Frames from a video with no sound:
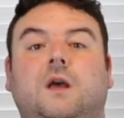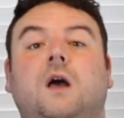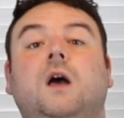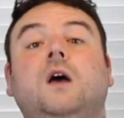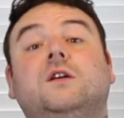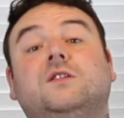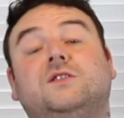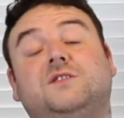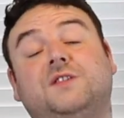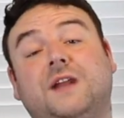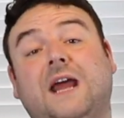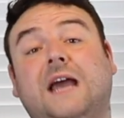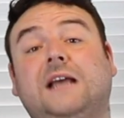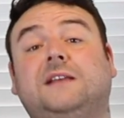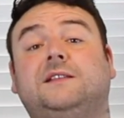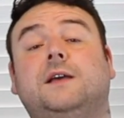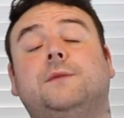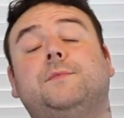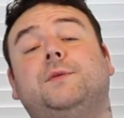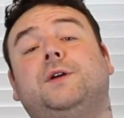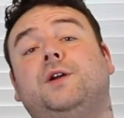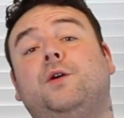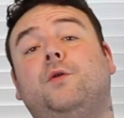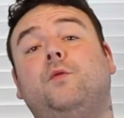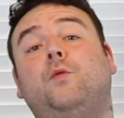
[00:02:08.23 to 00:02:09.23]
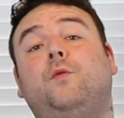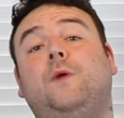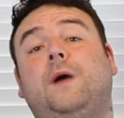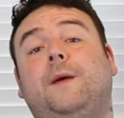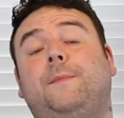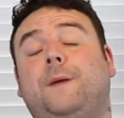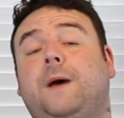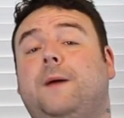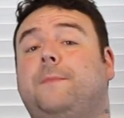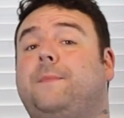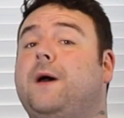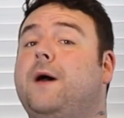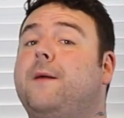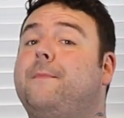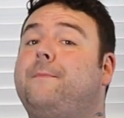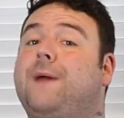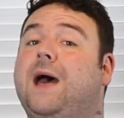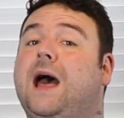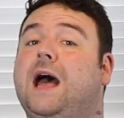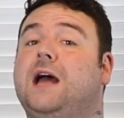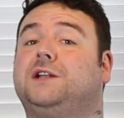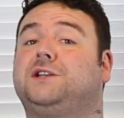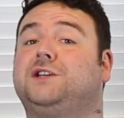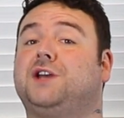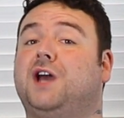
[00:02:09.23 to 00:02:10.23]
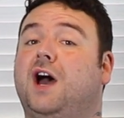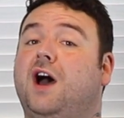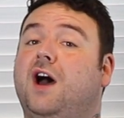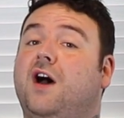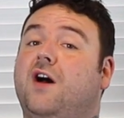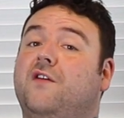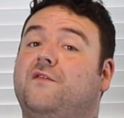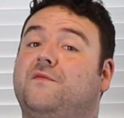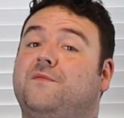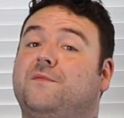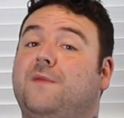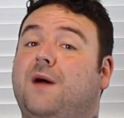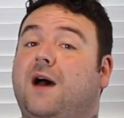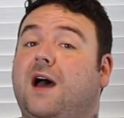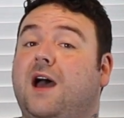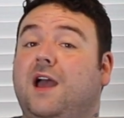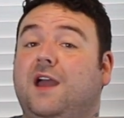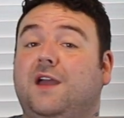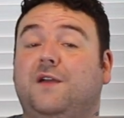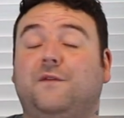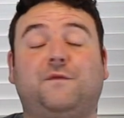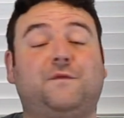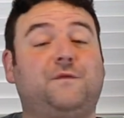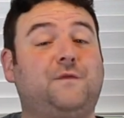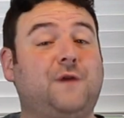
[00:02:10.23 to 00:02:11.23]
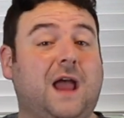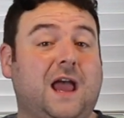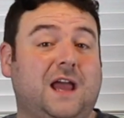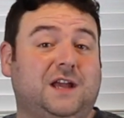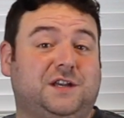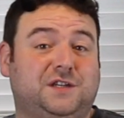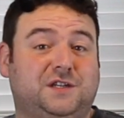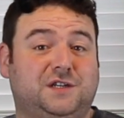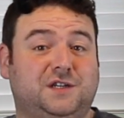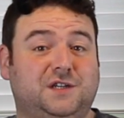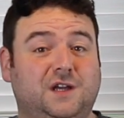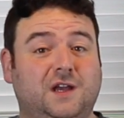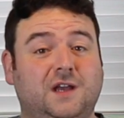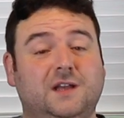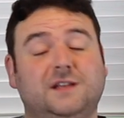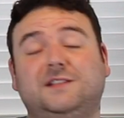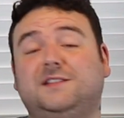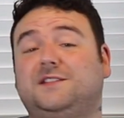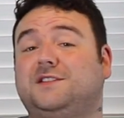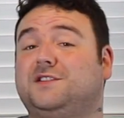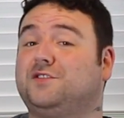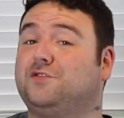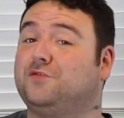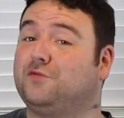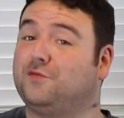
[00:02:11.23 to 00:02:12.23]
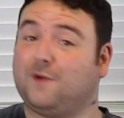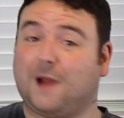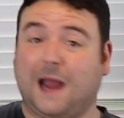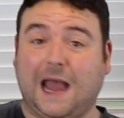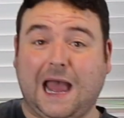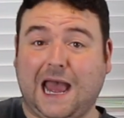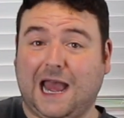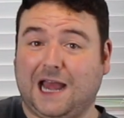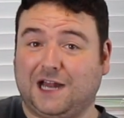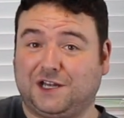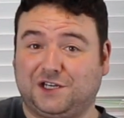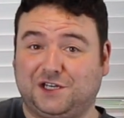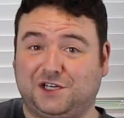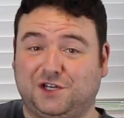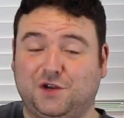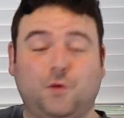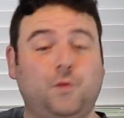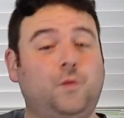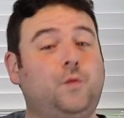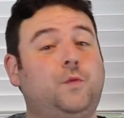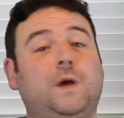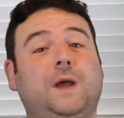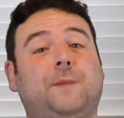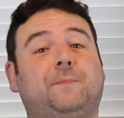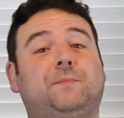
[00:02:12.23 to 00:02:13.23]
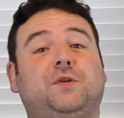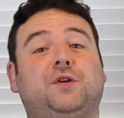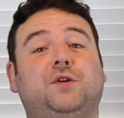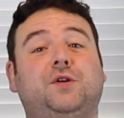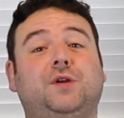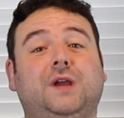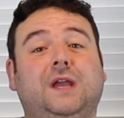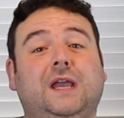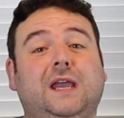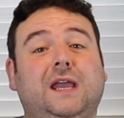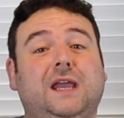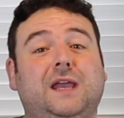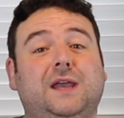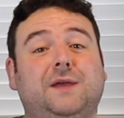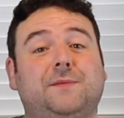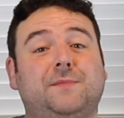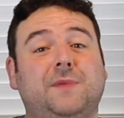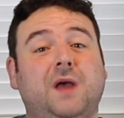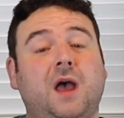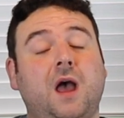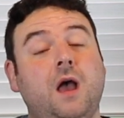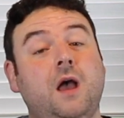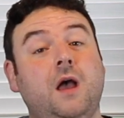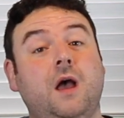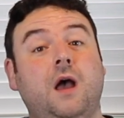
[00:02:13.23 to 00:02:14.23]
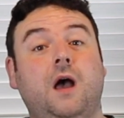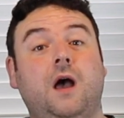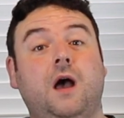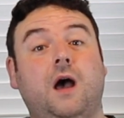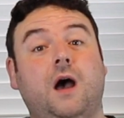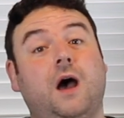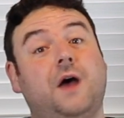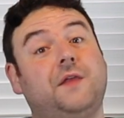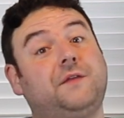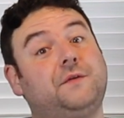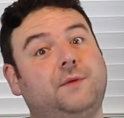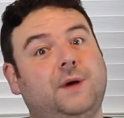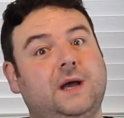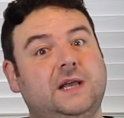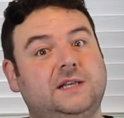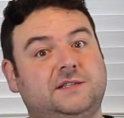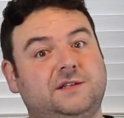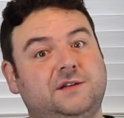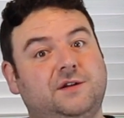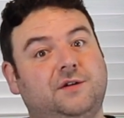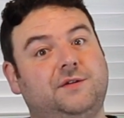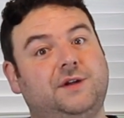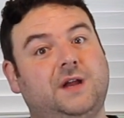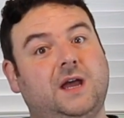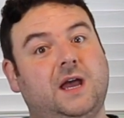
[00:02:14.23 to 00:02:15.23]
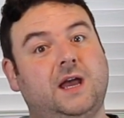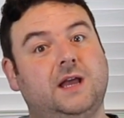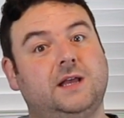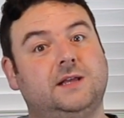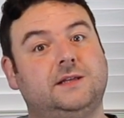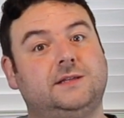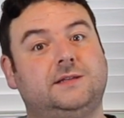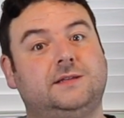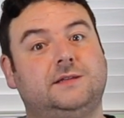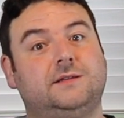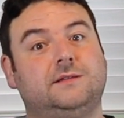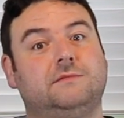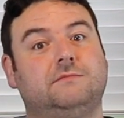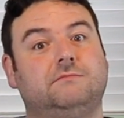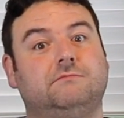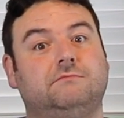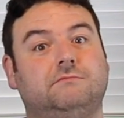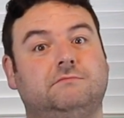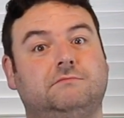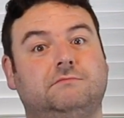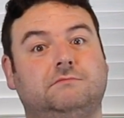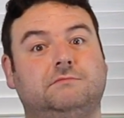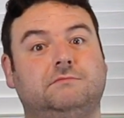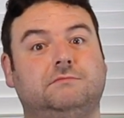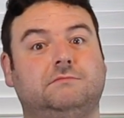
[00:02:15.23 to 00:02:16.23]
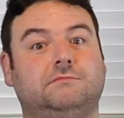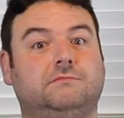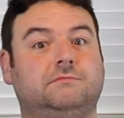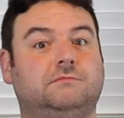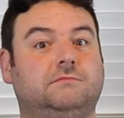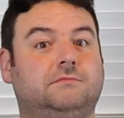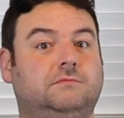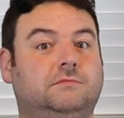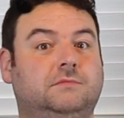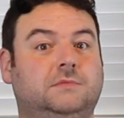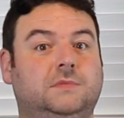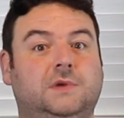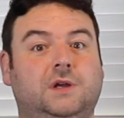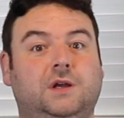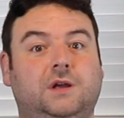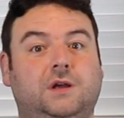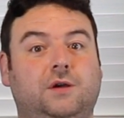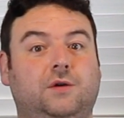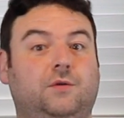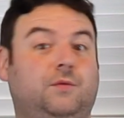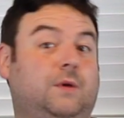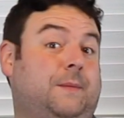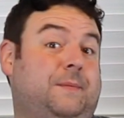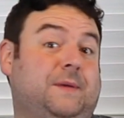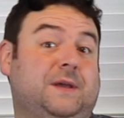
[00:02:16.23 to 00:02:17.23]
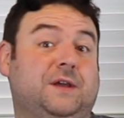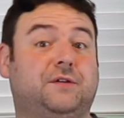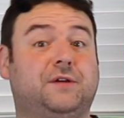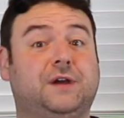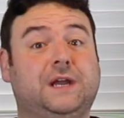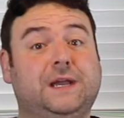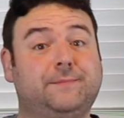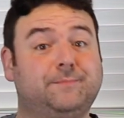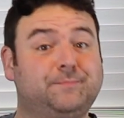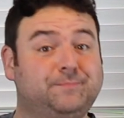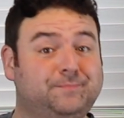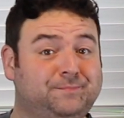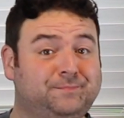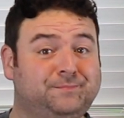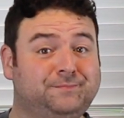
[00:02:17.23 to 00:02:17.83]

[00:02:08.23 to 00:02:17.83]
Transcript: So next I'm going to whip up a batch of my fresh scratch whipped cream, otherwise known as whipping cream.